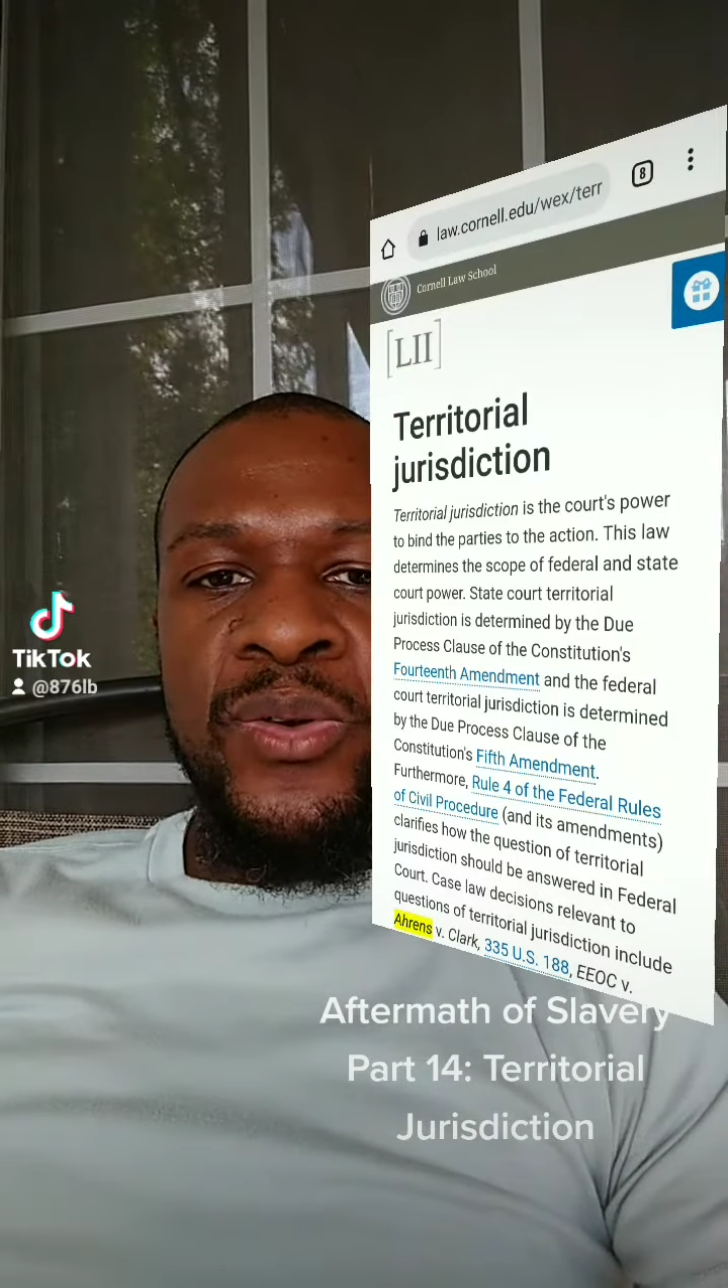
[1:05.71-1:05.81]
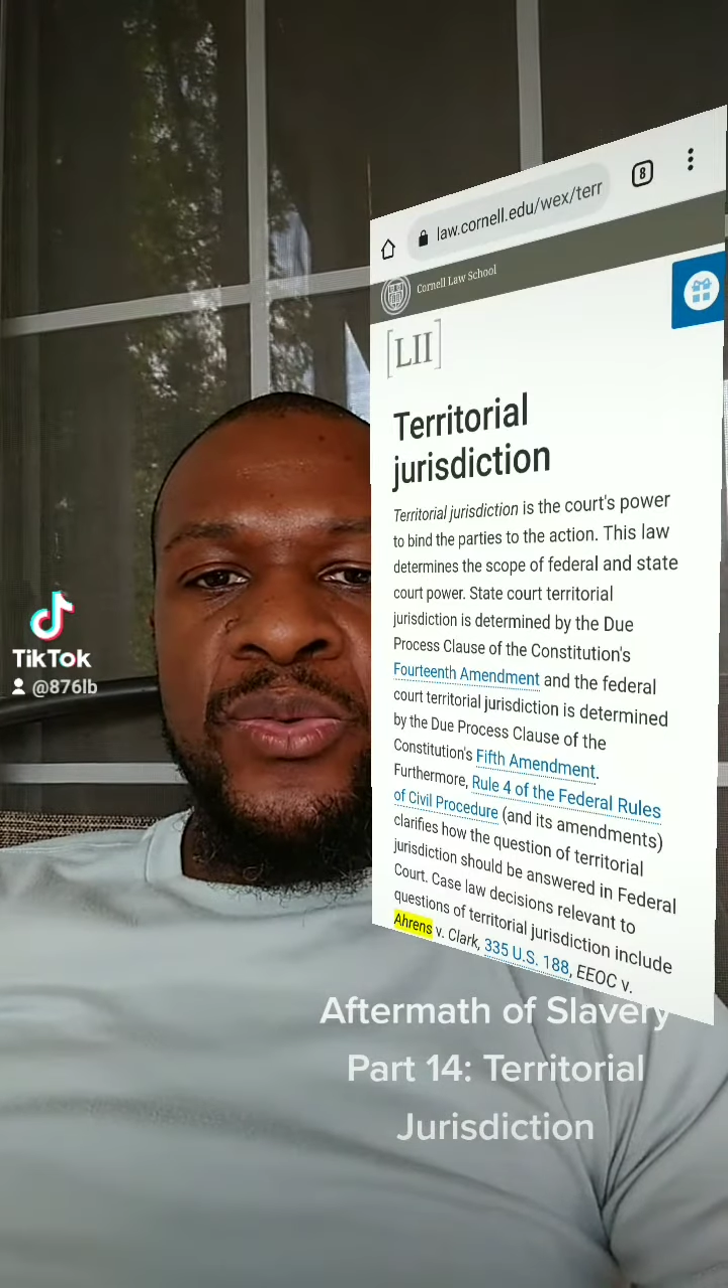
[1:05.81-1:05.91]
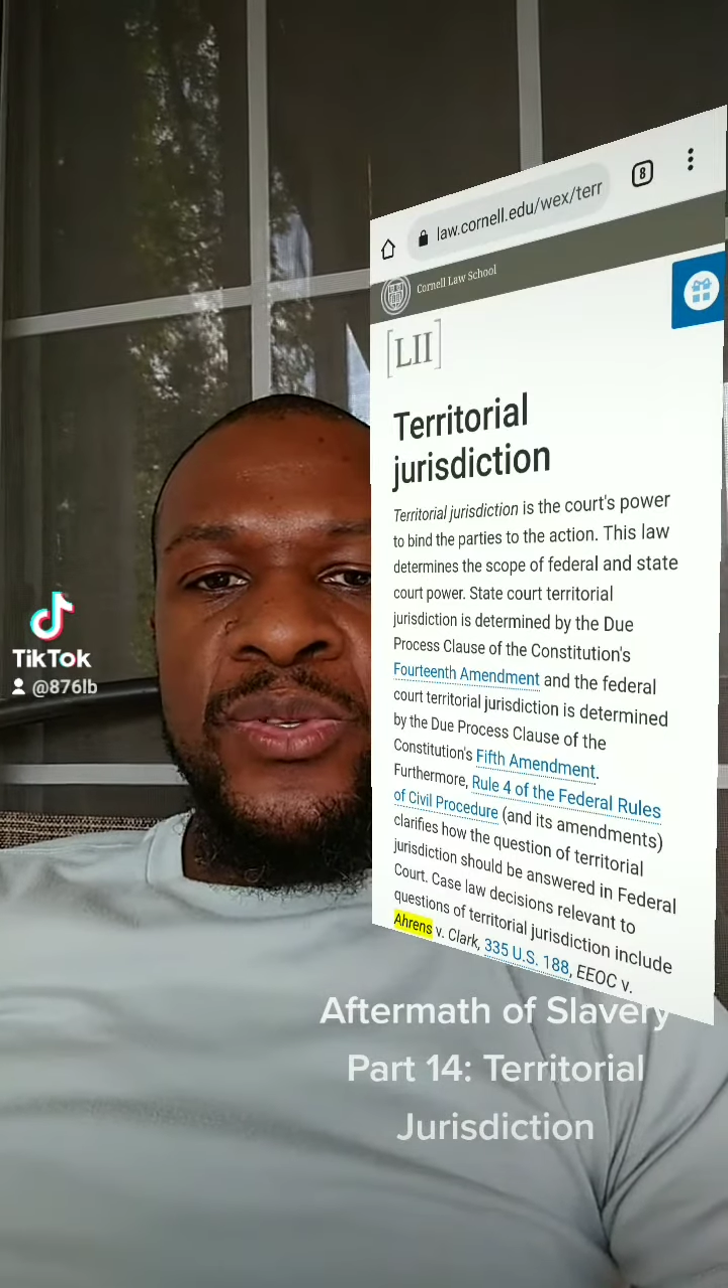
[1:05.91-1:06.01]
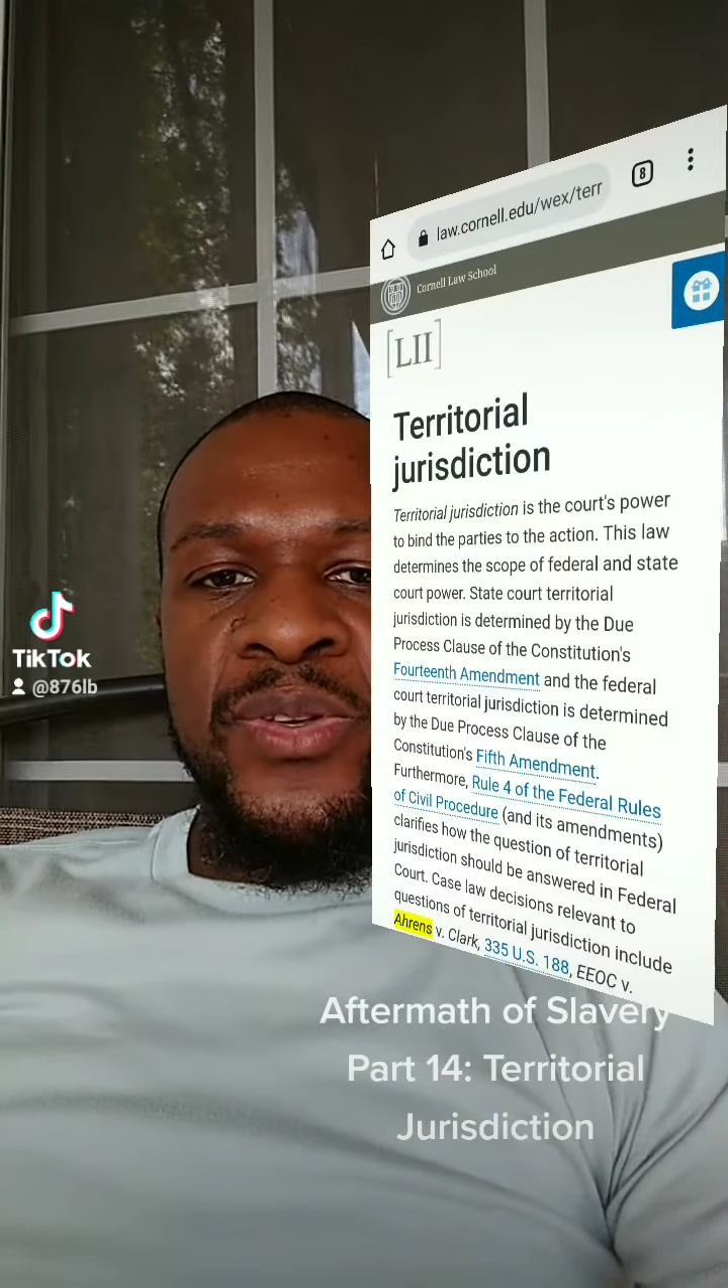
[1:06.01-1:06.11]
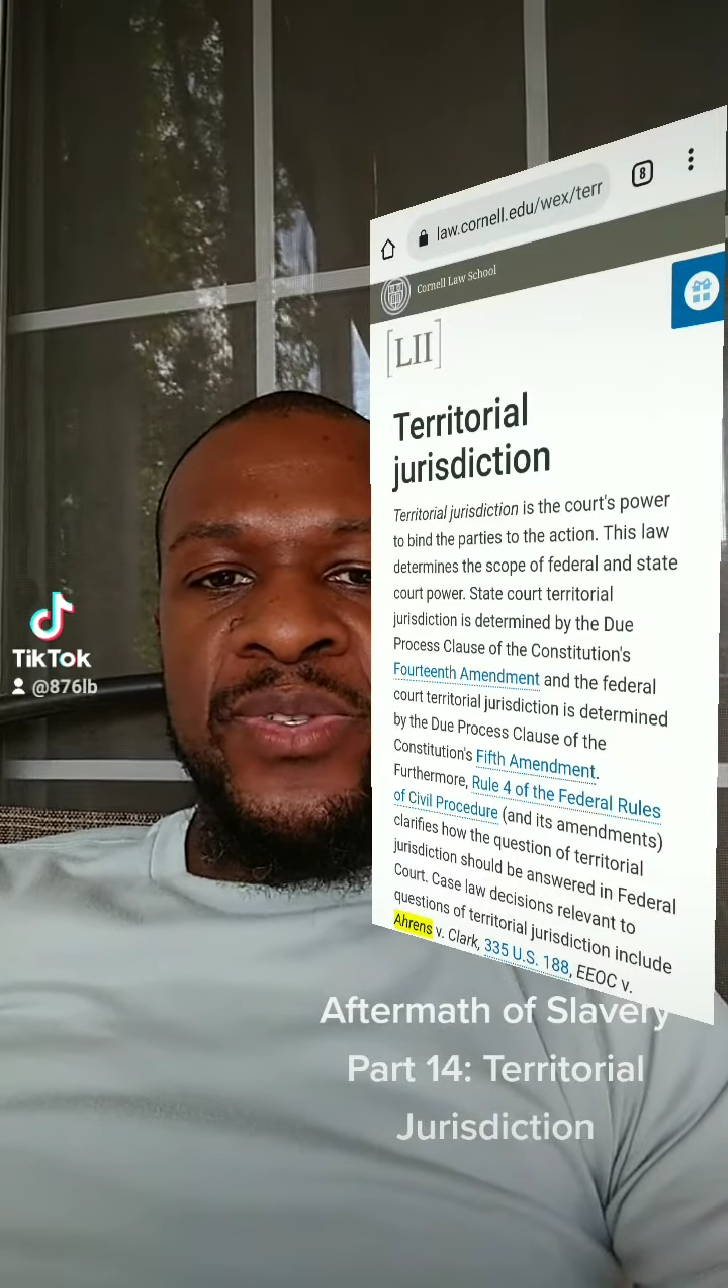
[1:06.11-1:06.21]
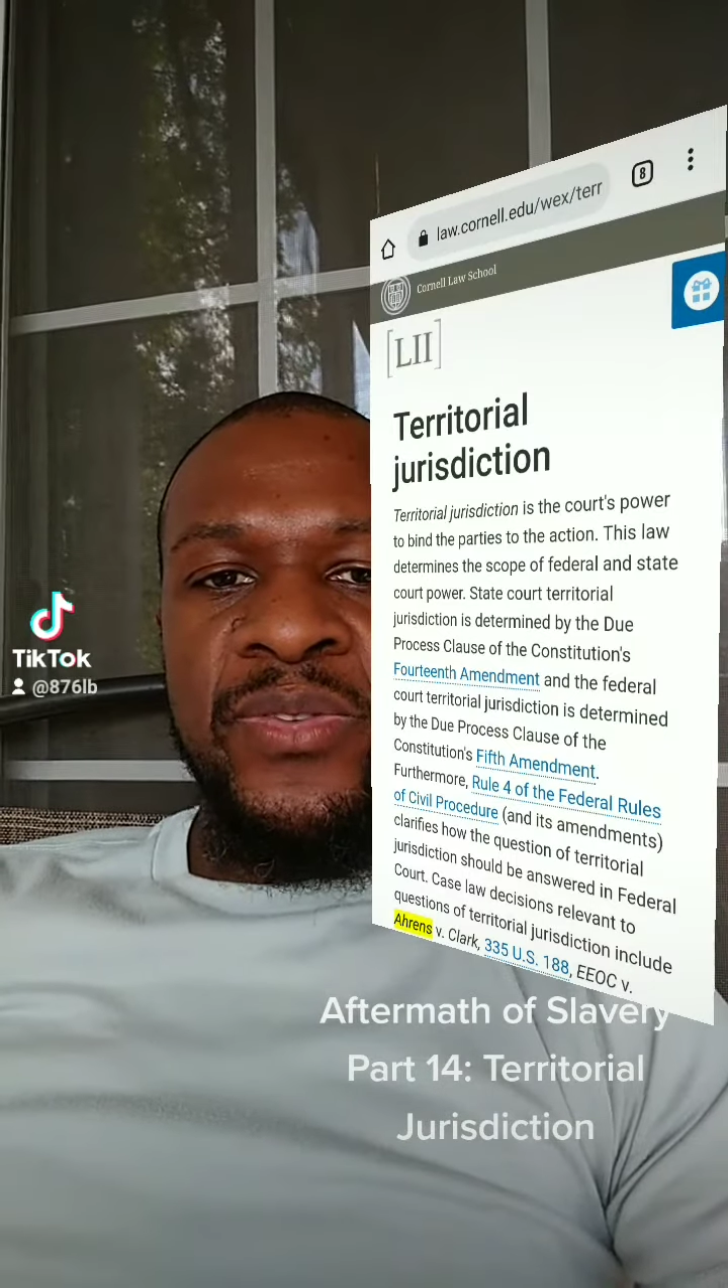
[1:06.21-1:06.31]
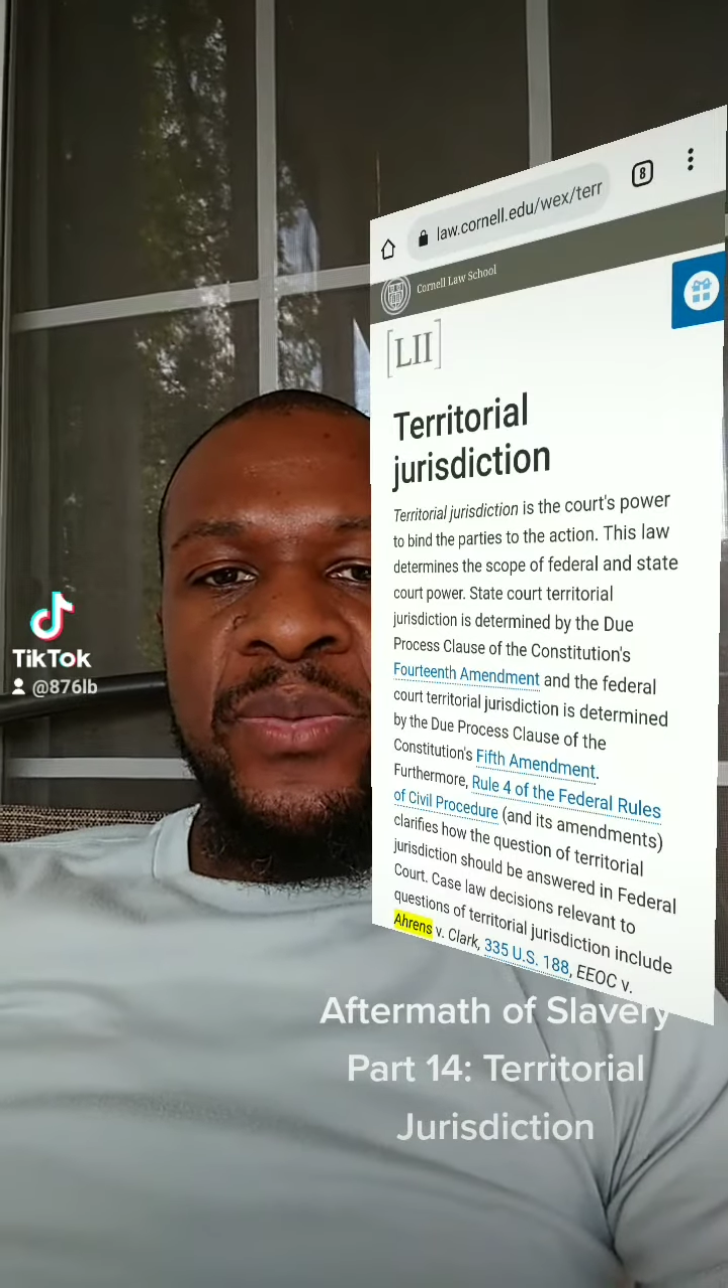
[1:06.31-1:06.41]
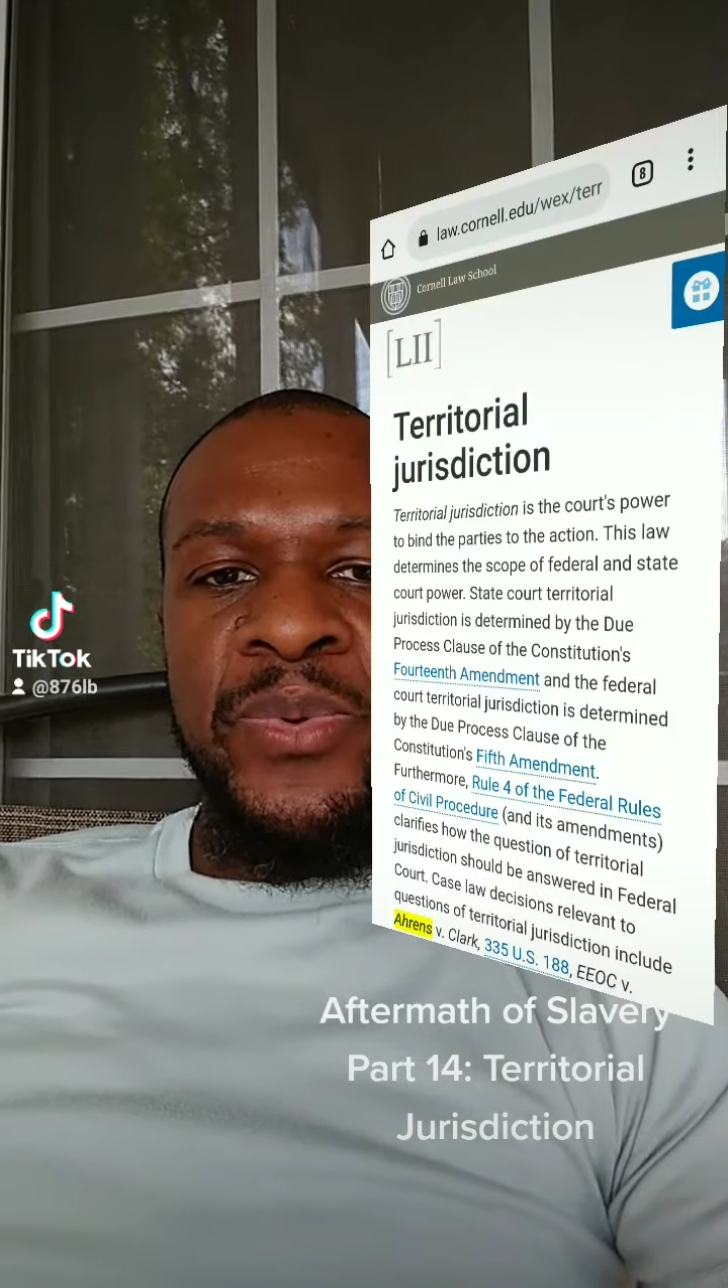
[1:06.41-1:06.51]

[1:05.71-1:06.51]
Rules of Civil